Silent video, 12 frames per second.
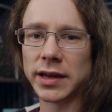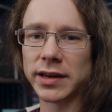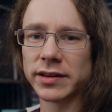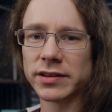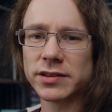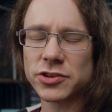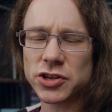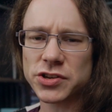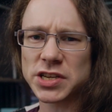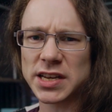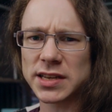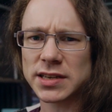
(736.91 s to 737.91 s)
and a chance
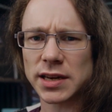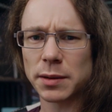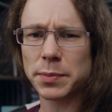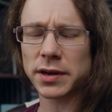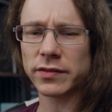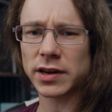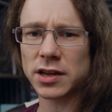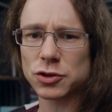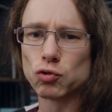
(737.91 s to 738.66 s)
to get a bit of a last